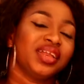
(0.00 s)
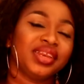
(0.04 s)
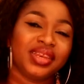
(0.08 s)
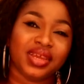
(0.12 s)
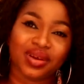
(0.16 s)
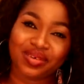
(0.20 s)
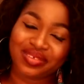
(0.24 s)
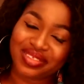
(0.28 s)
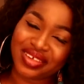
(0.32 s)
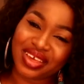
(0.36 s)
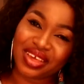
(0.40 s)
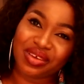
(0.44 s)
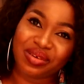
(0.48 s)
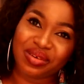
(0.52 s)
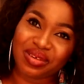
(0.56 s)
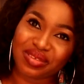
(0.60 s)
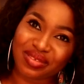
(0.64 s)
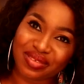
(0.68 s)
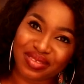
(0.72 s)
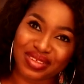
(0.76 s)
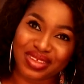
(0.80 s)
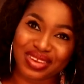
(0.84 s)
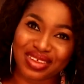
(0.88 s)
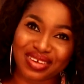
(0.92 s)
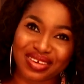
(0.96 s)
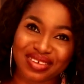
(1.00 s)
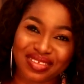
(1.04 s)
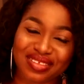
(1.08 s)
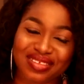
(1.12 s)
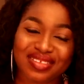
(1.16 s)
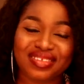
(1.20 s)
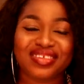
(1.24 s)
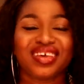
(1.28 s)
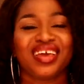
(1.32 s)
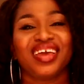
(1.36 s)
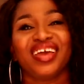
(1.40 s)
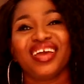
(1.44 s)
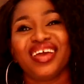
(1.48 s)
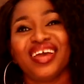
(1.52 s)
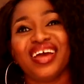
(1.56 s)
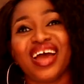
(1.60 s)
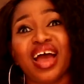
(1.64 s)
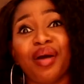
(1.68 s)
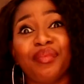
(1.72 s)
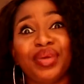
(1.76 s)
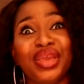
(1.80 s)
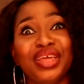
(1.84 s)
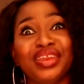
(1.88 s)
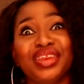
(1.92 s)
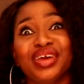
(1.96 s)
They'll tell you in cedis.
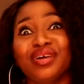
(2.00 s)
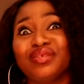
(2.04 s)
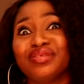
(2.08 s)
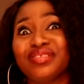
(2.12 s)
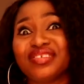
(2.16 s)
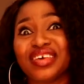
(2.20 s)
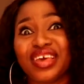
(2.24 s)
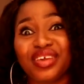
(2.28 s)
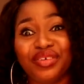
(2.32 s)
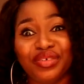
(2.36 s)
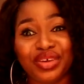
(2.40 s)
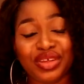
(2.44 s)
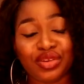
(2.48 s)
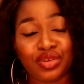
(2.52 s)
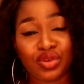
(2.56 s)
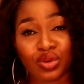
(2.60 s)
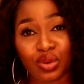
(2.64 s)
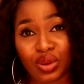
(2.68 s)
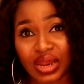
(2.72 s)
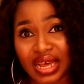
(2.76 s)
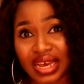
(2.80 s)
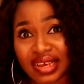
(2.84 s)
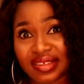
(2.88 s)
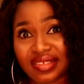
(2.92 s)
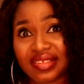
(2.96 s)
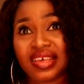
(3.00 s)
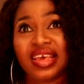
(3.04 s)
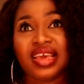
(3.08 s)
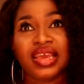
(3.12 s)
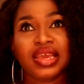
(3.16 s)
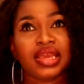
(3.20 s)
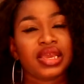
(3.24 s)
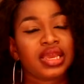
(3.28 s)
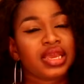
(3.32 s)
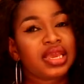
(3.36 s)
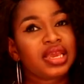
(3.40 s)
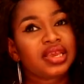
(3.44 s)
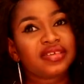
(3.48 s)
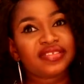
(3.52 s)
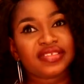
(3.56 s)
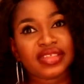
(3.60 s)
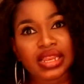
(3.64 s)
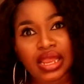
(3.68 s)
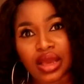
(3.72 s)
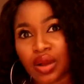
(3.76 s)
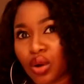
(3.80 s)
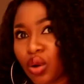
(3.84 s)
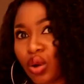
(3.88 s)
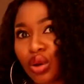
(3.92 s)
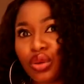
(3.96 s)
I mean, they'll tell you in dollars. East
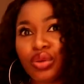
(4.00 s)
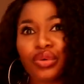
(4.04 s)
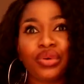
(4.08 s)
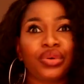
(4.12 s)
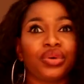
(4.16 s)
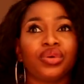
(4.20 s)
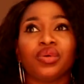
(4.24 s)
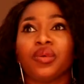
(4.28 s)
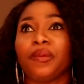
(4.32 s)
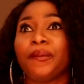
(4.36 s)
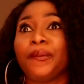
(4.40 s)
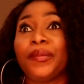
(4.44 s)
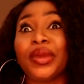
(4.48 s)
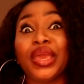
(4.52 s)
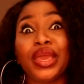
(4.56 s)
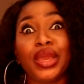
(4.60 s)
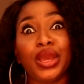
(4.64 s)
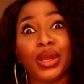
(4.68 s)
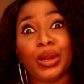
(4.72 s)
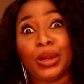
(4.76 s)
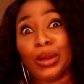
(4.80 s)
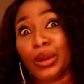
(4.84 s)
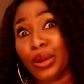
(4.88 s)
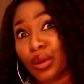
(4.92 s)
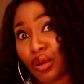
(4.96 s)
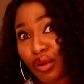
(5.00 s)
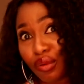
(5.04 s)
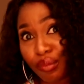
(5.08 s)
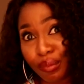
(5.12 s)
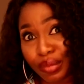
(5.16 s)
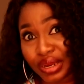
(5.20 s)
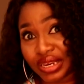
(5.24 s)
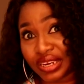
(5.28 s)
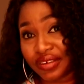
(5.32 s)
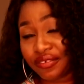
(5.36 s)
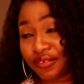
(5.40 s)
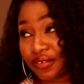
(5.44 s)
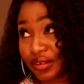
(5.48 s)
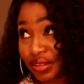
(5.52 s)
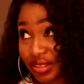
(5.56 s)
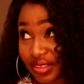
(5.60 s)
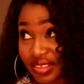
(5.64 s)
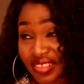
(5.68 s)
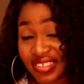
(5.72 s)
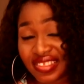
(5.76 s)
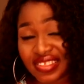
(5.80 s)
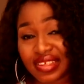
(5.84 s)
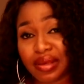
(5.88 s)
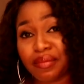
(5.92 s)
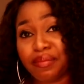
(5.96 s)
Legon, you're going to pay a lot of money for
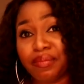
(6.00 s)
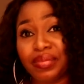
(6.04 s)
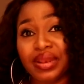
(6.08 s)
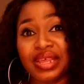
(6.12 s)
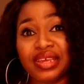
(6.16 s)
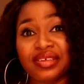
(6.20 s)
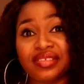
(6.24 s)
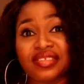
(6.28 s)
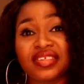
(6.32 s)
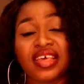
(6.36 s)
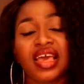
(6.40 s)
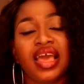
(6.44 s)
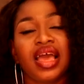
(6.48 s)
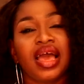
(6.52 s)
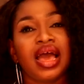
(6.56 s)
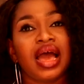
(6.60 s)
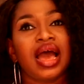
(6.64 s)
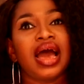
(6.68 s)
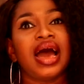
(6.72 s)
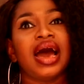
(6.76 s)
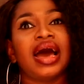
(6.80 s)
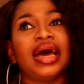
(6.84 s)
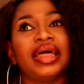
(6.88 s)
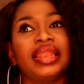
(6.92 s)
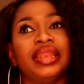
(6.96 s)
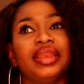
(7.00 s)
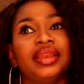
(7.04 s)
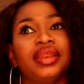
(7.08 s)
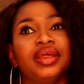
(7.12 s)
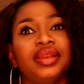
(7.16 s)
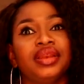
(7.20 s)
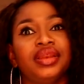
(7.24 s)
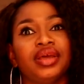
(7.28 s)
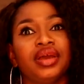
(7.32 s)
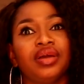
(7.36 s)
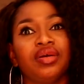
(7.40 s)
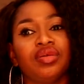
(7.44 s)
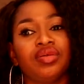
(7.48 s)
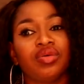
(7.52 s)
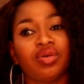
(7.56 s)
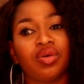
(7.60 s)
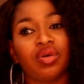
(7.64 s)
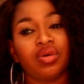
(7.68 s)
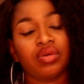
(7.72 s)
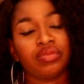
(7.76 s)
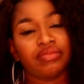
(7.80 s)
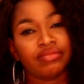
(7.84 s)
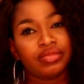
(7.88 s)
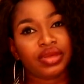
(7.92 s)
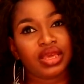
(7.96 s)
the same place. And they're going
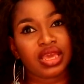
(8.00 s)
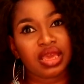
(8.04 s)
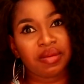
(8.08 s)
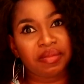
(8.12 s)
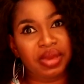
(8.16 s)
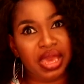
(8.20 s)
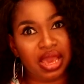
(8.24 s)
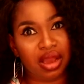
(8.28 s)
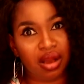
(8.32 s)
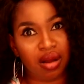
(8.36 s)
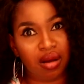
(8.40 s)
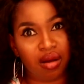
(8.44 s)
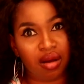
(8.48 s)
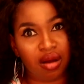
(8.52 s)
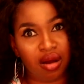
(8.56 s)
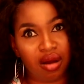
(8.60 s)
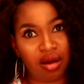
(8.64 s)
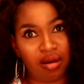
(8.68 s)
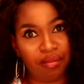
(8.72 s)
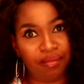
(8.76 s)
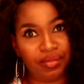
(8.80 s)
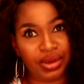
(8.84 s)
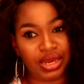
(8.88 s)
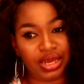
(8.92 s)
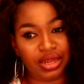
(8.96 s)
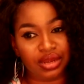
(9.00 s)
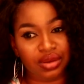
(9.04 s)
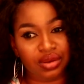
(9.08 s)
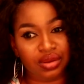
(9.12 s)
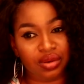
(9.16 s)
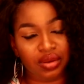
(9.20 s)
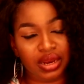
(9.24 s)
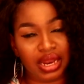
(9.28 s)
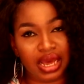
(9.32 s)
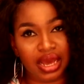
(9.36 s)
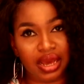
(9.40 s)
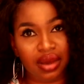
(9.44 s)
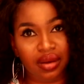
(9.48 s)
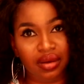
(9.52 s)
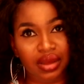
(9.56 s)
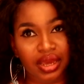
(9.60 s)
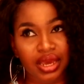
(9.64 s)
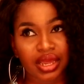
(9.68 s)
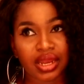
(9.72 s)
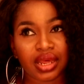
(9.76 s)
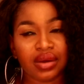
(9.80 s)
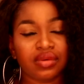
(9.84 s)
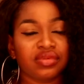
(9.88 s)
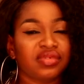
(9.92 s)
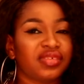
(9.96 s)
to, it may come in dollar.
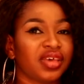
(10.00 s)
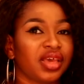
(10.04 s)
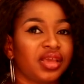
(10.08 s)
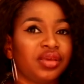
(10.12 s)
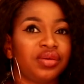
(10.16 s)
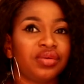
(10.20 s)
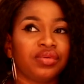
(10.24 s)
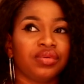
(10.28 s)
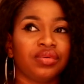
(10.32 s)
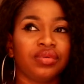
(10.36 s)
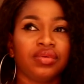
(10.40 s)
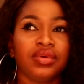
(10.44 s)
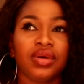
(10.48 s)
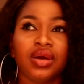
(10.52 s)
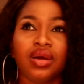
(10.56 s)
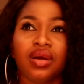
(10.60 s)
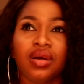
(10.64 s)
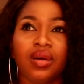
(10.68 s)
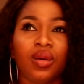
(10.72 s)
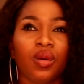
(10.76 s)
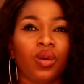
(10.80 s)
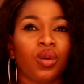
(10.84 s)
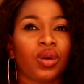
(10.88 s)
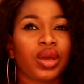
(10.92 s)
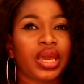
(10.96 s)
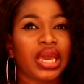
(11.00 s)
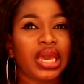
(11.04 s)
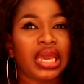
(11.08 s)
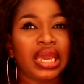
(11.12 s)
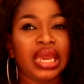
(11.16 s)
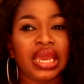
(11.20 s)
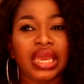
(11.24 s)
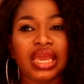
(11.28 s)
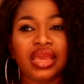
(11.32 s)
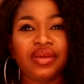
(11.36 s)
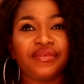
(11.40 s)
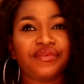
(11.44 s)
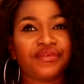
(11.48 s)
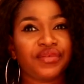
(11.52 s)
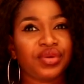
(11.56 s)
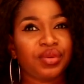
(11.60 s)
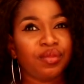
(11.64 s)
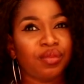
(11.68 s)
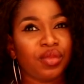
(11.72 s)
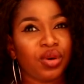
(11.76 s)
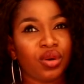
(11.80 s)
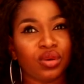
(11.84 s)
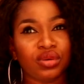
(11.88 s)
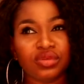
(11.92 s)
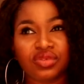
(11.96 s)
Okay, they'll tell you, okay, every
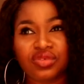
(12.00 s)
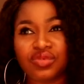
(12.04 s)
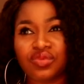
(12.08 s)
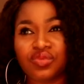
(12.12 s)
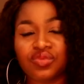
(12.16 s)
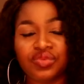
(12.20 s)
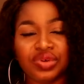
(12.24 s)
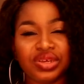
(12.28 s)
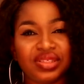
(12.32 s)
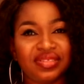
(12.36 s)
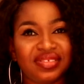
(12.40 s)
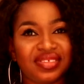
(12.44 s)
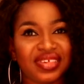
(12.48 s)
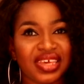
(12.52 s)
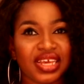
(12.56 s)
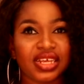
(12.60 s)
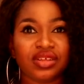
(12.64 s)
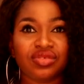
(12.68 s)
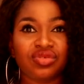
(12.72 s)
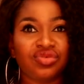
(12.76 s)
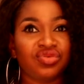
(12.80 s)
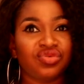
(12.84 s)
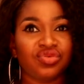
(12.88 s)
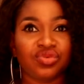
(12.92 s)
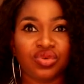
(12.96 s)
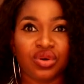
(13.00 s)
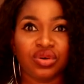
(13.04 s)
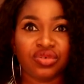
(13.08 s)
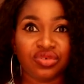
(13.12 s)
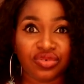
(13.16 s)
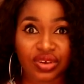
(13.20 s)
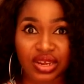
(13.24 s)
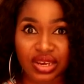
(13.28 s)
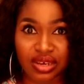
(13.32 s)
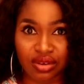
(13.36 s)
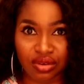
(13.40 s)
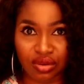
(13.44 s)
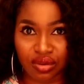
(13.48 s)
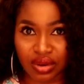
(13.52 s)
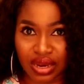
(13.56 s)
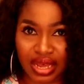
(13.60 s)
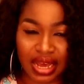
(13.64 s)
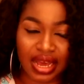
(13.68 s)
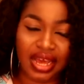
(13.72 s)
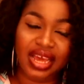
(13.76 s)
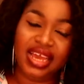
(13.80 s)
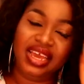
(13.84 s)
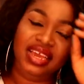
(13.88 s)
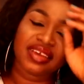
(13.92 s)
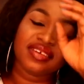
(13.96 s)
month we take two hundred
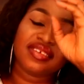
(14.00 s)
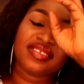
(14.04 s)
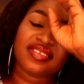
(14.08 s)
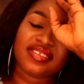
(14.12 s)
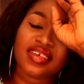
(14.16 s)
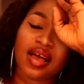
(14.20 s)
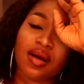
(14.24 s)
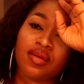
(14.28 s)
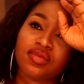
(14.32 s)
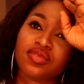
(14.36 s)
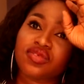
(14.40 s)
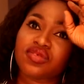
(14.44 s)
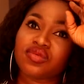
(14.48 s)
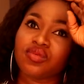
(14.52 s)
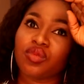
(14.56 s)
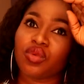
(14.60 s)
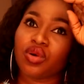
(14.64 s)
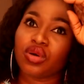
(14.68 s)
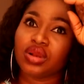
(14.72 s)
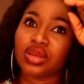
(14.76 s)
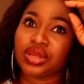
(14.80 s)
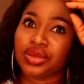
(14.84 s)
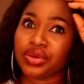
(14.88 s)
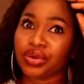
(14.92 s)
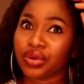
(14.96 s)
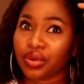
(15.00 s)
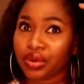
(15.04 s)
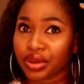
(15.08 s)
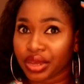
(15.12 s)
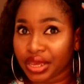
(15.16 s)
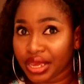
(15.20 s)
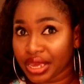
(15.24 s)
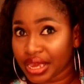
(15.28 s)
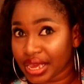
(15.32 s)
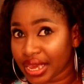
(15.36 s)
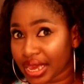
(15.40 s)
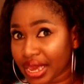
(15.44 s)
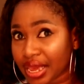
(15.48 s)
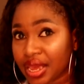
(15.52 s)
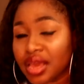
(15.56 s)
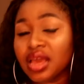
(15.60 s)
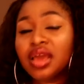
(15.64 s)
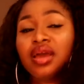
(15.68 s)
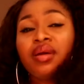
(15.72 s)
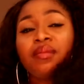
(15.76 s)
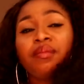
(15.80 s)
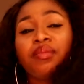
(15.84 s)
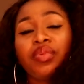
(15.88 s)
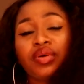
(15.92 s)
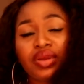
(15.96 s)
dollars. It sounds small in your ear,
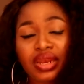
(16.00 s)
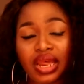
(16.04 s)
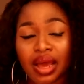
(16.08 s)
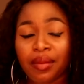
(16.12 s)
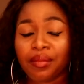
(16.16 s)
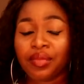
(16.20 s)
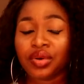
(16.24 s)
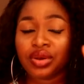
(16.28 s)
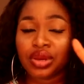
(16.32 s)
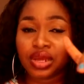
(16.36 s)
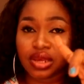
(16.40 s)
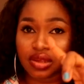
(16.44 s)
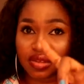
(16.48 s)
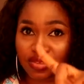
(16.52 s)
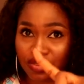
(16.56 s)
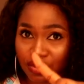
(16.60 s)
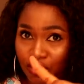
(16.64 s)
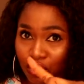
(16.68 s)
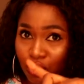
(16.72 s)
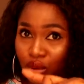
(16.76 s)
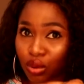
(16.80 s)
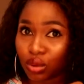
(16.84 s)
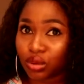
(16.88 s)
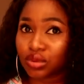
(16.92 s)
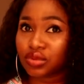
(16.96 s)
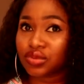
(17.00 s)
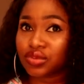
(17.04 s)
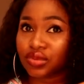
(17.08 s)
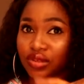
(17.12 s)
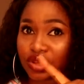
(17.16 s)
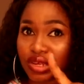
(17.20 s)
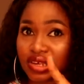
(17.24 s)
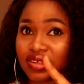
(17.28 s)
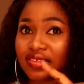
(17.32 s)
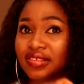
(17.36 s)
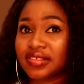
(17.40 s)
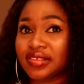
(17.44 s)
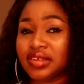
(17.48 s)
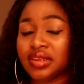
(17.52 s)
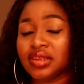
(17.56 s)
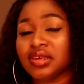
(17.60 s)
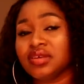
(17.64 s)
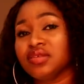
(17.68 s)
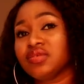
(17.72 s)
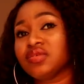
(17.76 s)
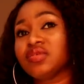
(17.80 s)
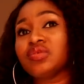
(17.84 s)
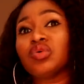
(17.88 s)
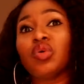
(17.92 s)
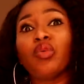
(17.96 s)
but that money is a lot in
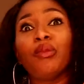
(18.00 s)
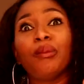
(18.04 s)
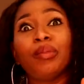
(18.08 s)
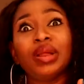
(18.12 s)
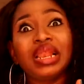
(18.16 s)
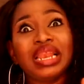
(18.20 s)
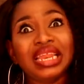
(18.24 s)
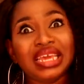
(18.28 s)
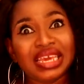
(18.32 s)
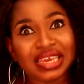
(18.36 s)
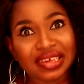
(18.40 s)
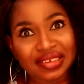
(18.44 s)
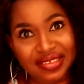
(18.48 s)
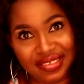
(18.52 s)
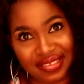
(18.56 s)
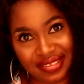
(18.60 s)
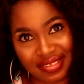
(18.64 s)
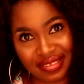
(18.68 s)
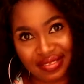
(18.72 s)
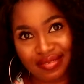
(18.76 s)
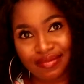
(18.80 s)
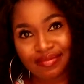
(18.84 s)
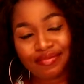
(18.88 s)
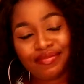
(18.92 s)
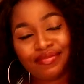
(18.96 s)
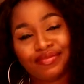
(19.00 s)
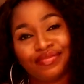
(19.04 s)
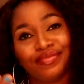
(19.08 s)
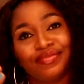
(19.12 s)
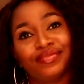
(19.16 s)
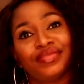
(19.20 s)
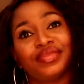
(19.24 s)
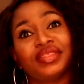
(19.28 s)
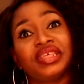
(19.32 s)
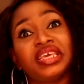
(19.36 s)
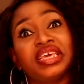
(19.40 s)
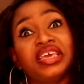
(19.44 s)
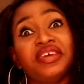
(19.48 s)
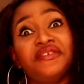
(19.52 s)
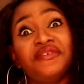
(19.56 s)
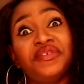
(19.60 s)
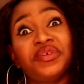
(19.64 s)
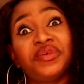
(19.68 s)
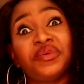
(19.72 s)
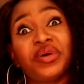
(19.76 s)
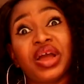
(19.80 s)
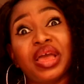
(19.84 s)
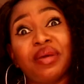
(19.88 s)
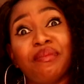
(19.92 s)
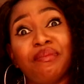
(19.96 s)
cedis. So please, If
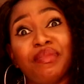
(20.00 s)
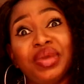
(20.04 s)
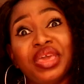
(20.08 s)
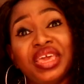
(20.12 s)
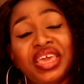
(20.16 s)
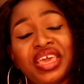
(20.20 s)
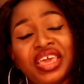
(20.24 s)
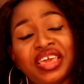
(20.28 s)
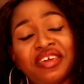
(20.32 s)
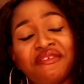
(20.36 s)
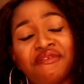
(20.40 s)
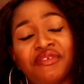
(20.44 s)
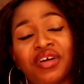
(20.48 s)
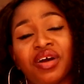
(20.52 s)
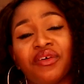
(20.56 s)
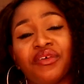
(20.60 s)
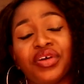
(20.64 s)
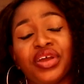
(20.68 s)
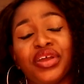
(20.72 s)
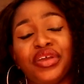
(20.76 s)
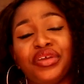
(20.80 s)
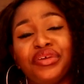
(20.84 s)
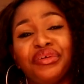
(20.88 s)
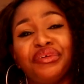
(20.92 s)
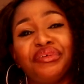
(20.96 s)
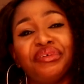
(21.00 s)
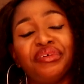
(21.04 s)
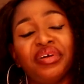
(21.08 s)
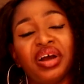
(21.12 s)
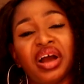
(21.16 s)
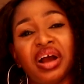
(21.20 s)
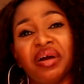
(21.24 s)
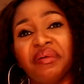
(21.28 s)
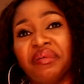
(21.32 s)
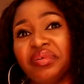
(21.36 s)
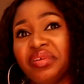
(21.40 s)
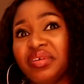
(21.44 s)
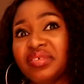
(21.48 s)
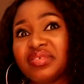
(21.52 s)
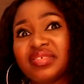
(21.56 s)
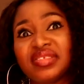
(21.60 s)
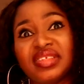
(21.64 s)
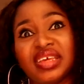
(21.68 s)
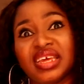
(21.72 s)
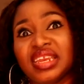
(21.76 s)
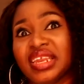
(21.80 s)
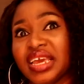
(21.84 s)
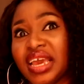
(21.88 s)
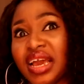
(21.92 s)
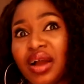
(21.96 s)
you were me, if I were you, I would not
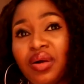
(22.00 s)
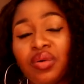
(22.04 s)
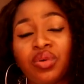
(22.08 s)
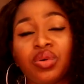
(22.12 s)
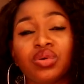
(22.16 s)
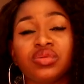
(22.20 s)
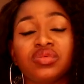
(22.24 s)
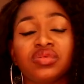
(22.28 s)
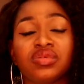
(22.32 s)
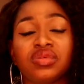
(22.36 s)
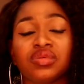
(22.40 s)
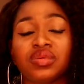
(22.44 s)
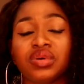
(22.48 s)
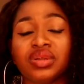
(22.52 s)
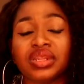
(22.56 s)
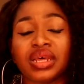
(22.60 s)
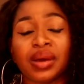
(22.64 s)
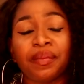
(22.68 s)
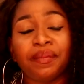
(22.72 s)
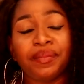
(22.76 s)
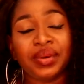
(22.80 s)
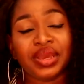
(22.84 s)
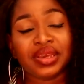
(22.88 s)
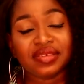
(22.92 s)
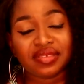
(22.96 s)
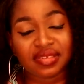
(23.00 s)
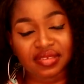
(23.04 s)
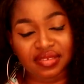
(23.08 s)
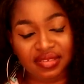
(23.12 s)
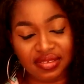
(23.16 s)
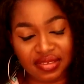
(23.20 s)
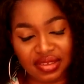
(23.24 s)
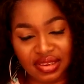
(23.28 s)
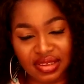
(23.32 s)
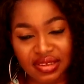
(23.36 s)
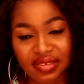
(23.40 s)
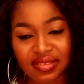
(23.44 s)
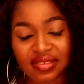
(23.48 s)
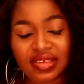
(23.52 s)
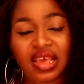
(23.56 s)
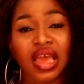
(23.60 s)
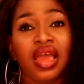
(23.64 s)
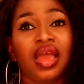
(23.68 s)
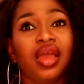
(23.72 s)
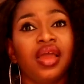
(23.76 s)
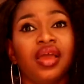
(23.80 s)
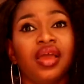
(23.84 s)
stay there. I'll go to the one that pays in cities.